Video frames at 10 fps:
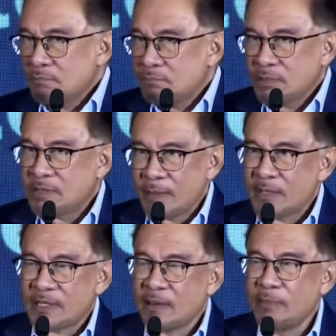
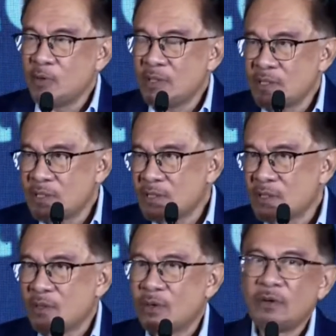
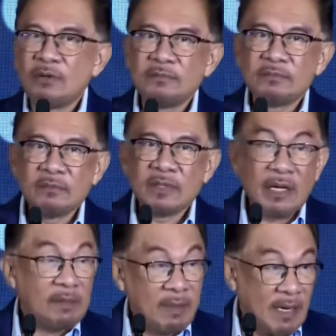semi-turbulence or
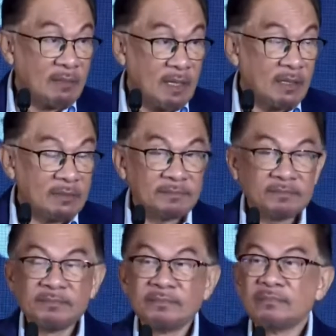in Myanmar.
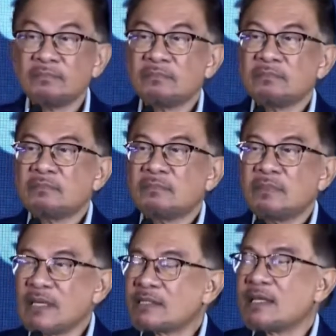
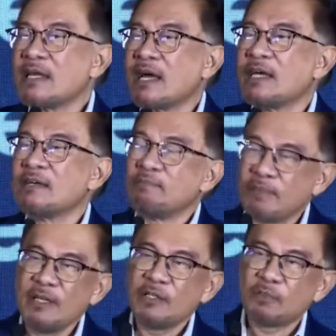Yesterday, I
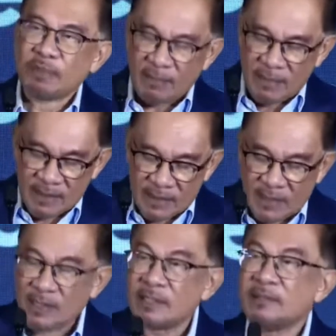appealed to Prime
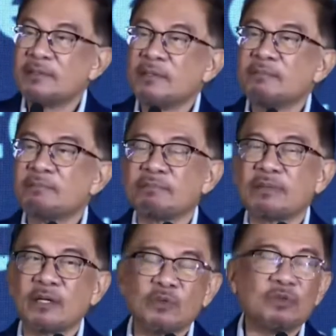Minister
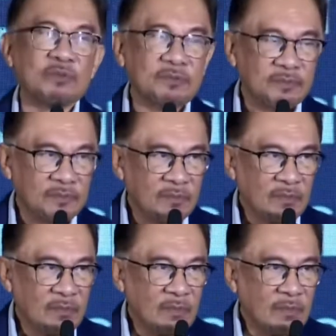Prayut
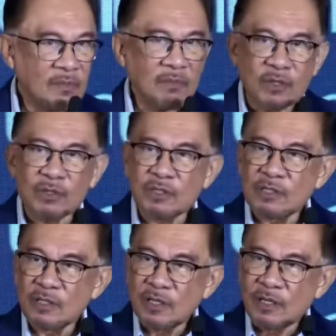
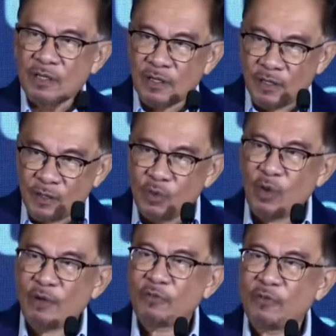because you
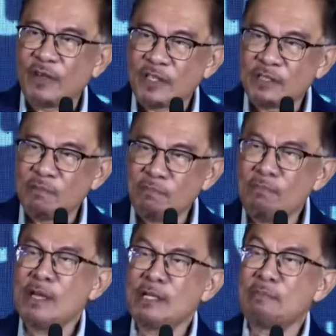have to face the
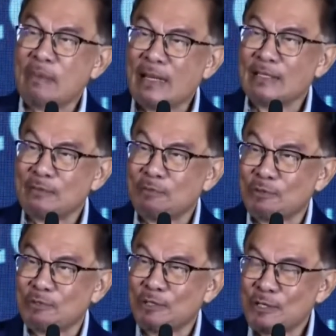major brunt
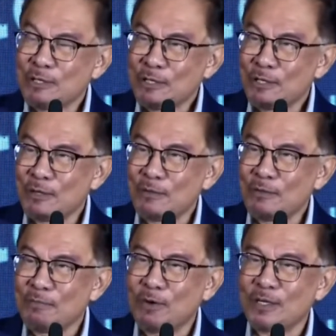because the
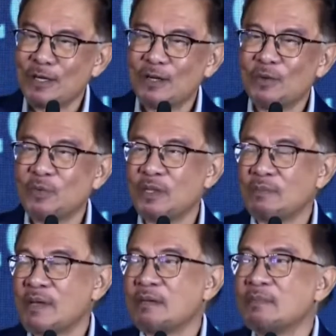border with
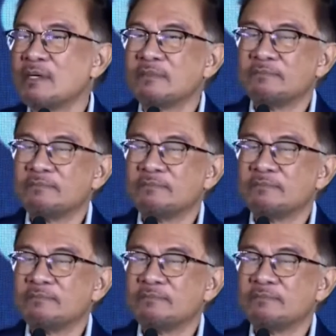Myanmar.